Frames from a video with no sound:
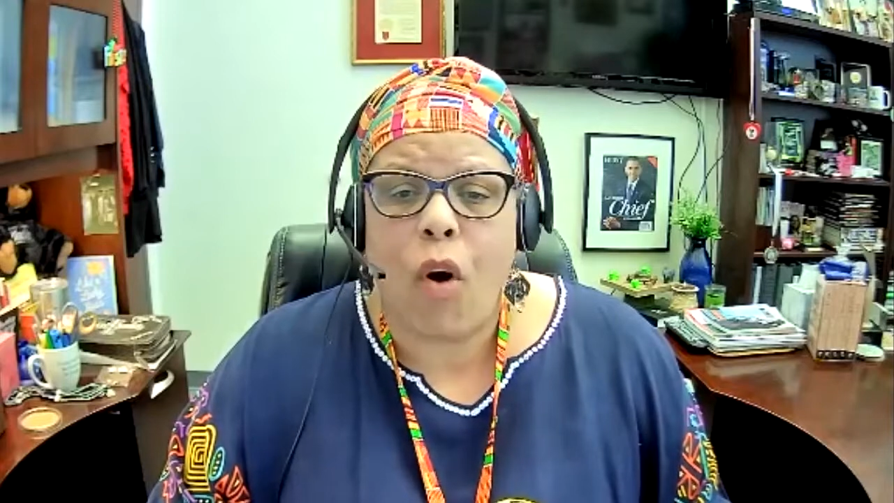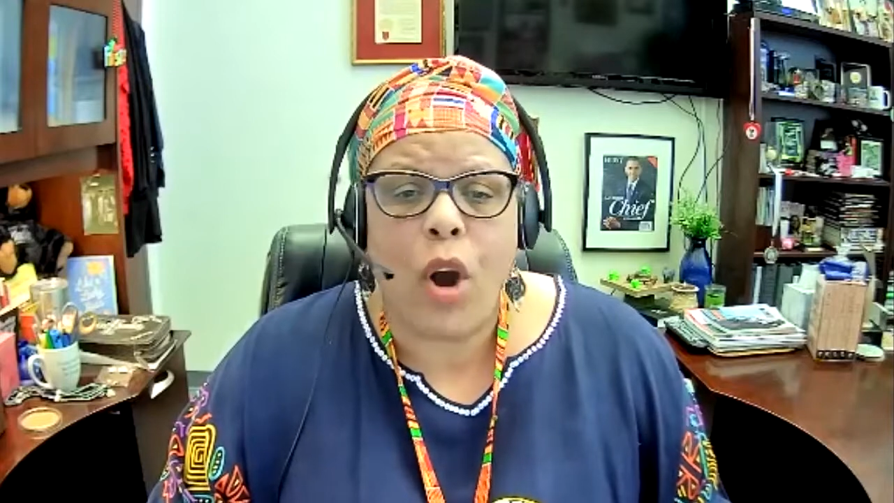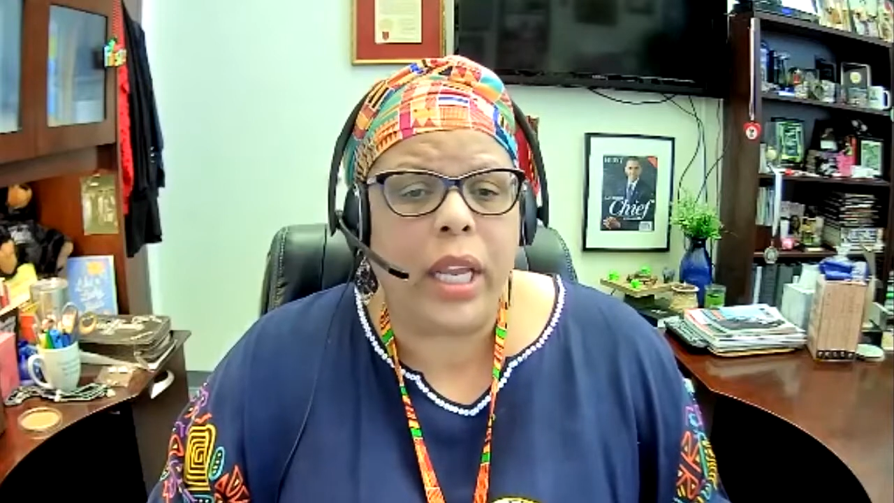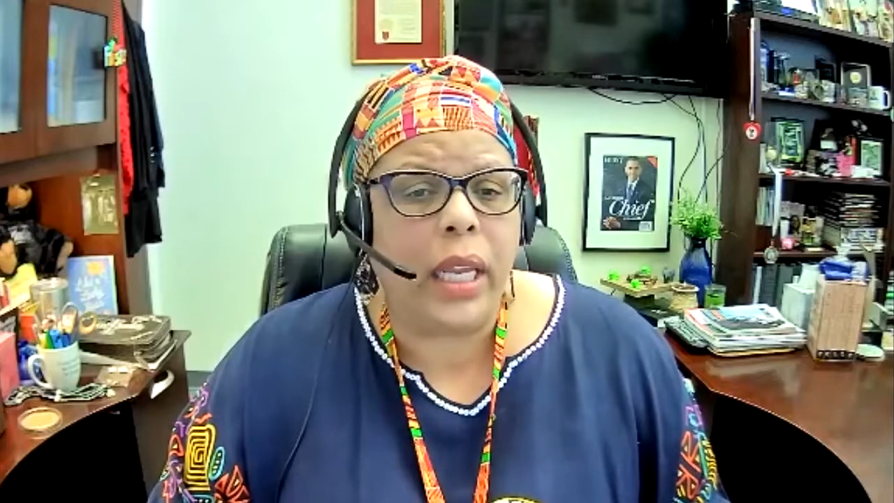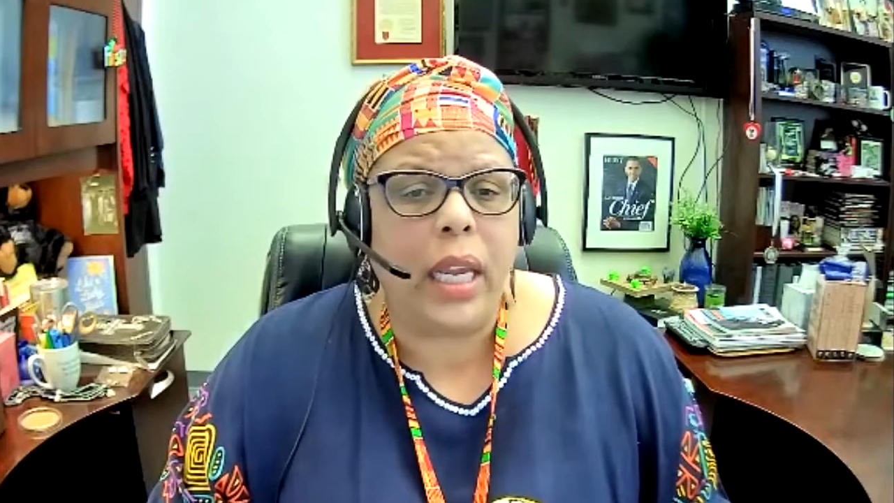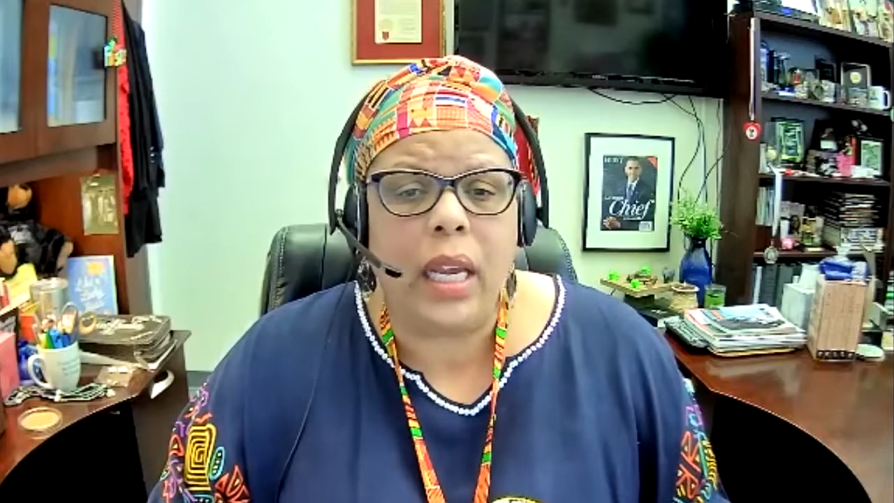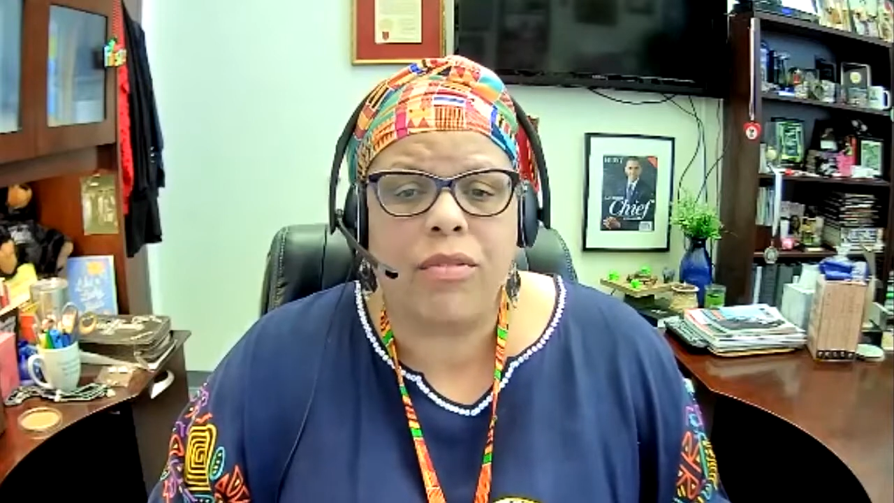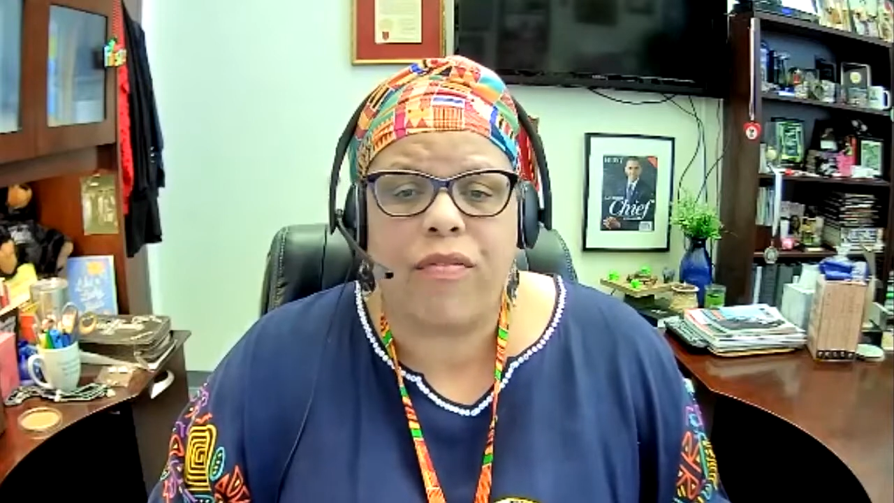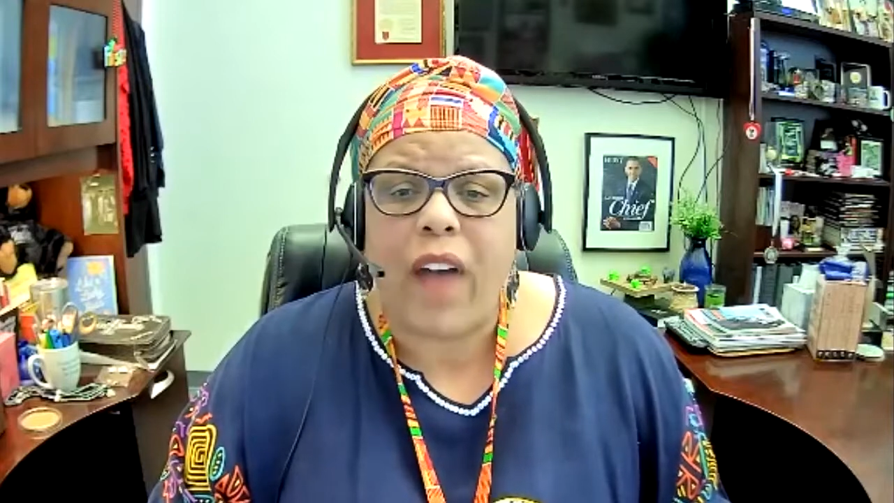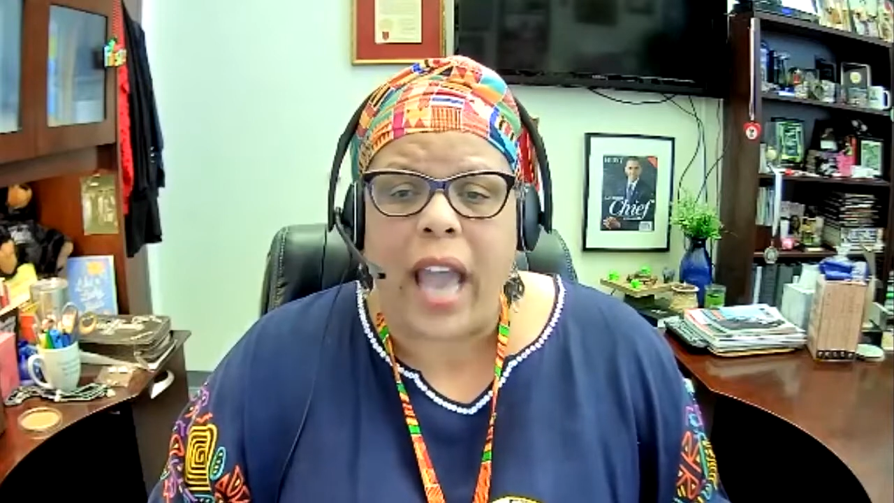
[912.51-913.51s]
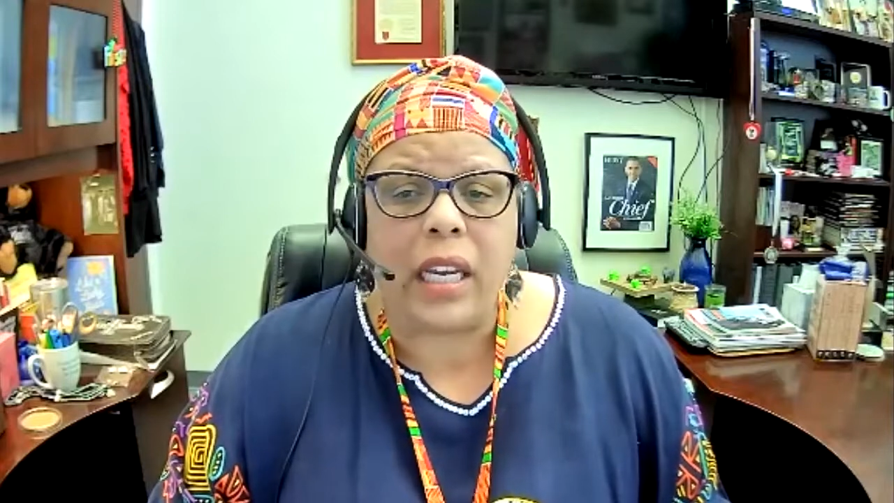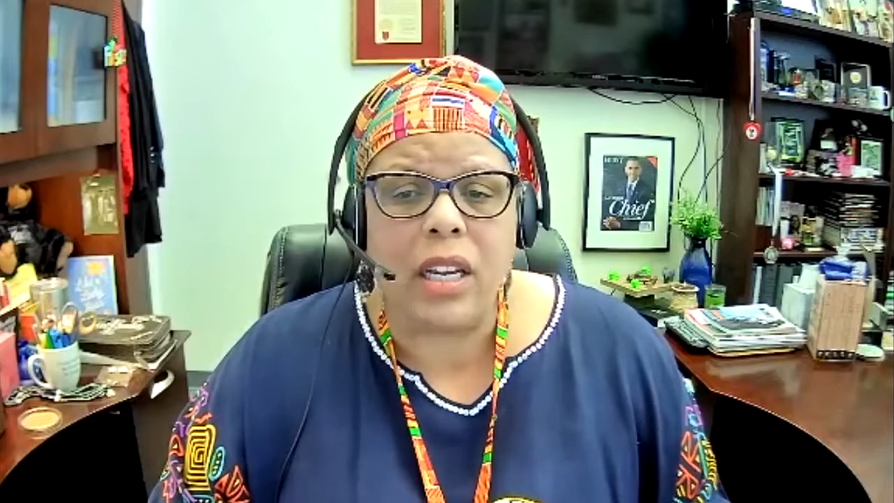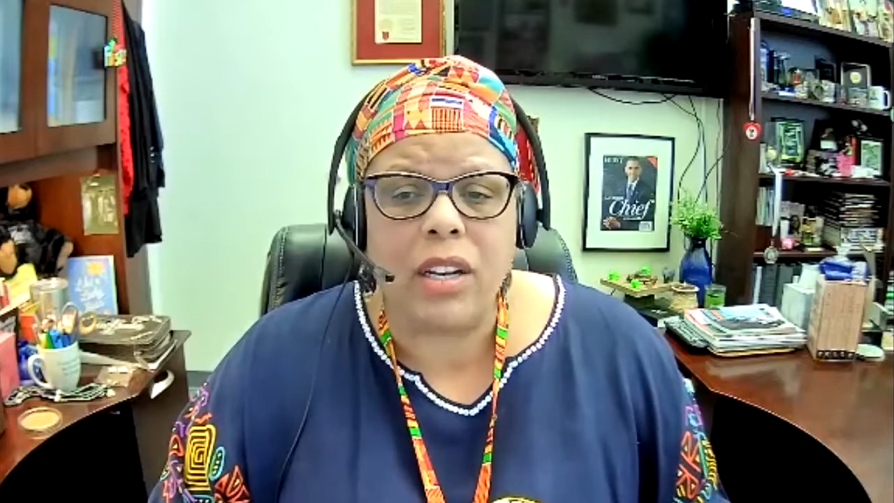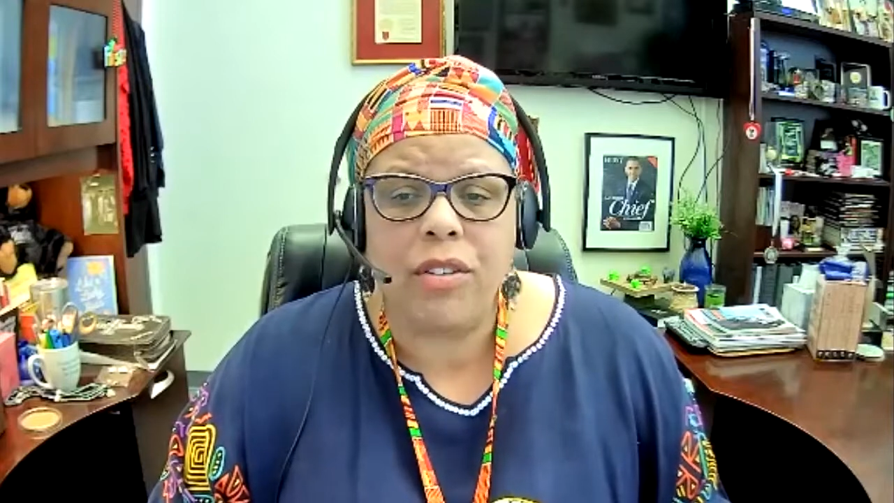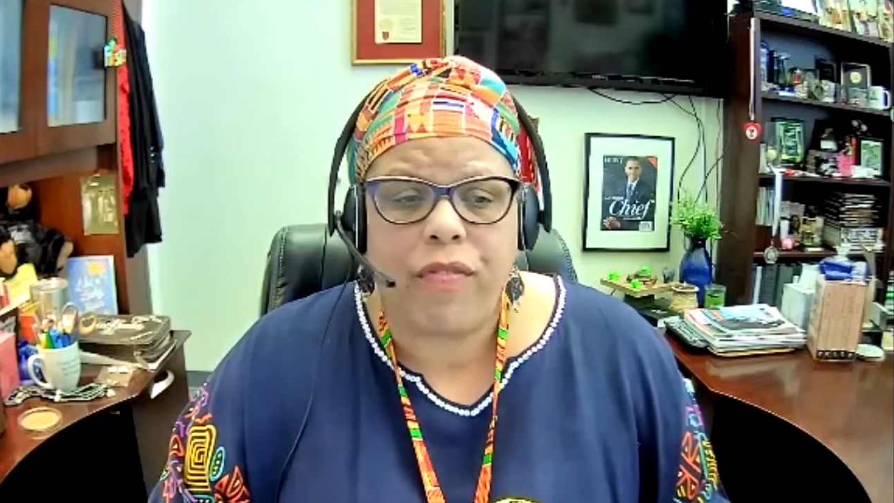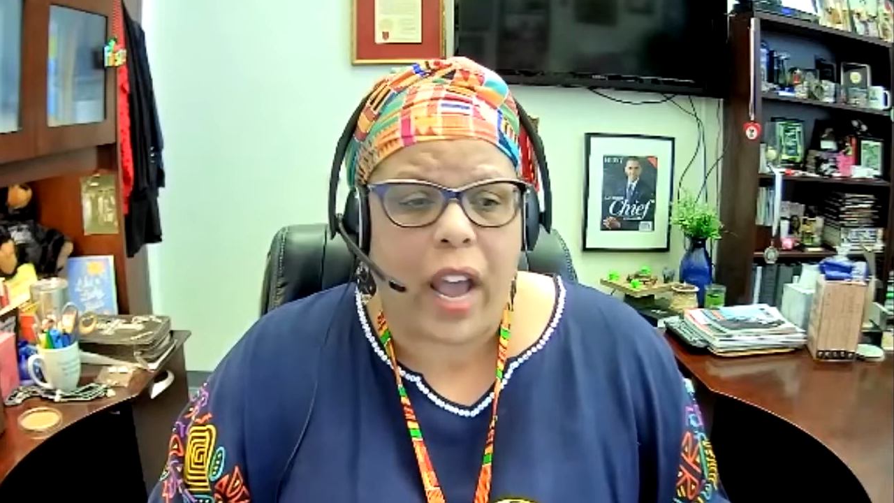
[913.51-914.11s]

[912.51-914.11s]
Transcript: 40 years fighting the good